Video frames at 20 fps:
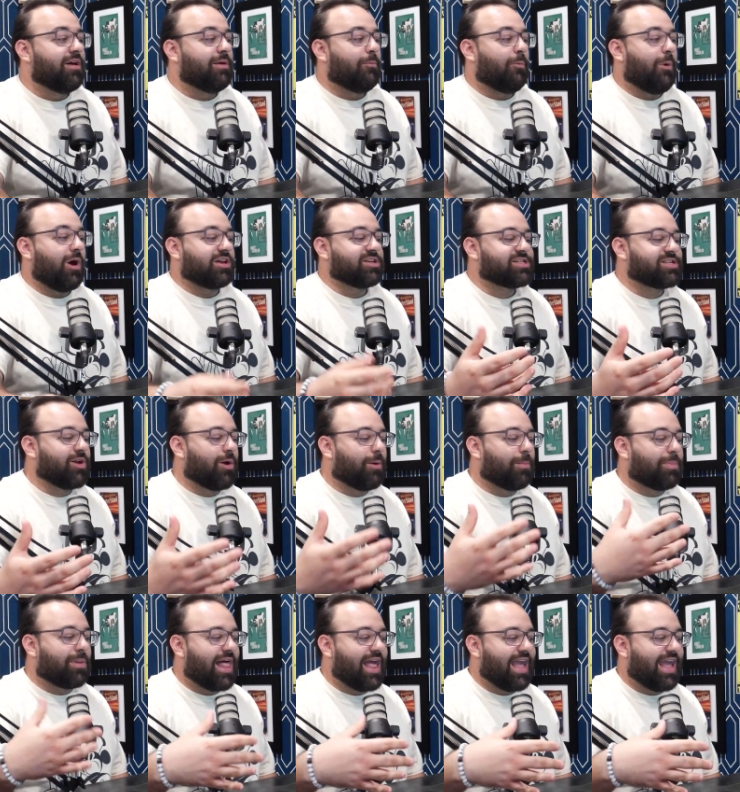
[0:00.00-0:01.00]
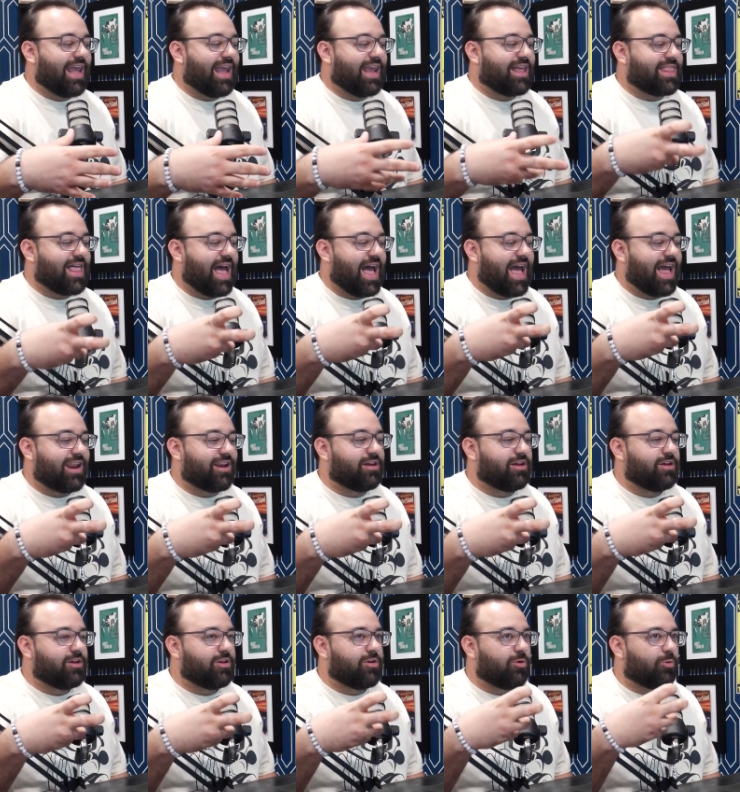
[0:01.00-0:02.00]
while still playing in that
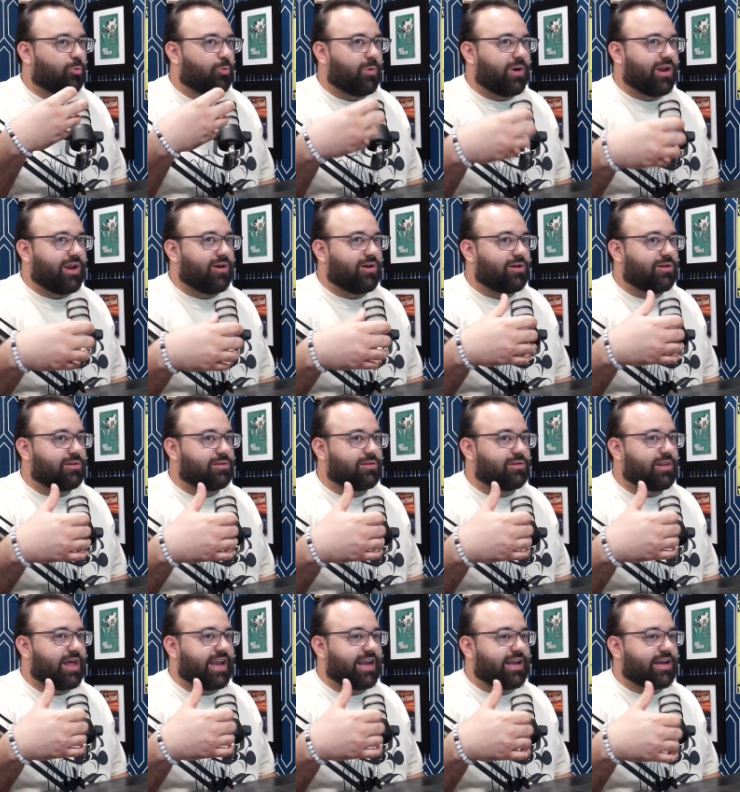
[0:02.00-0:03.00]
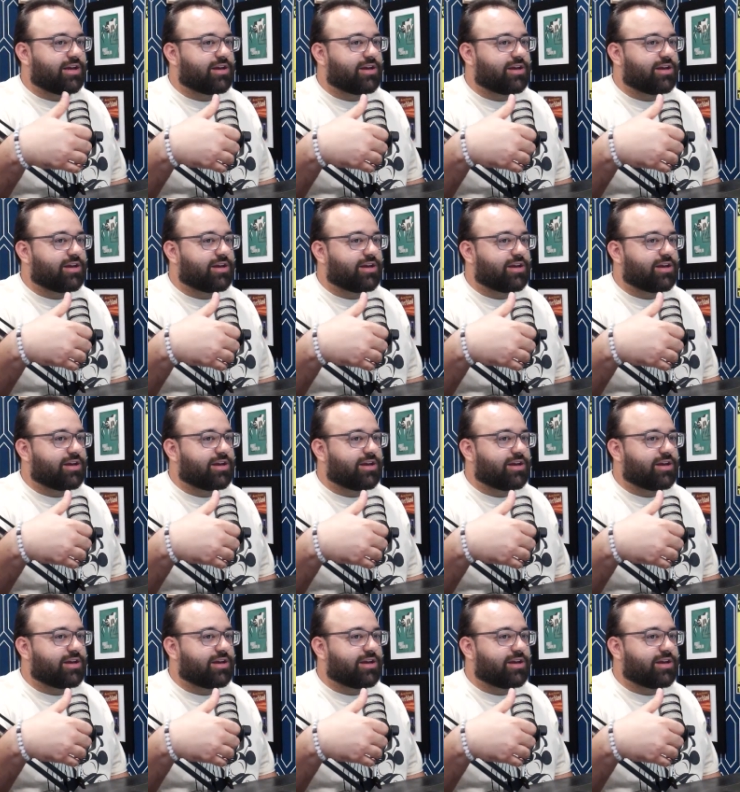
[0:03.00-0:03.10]
real like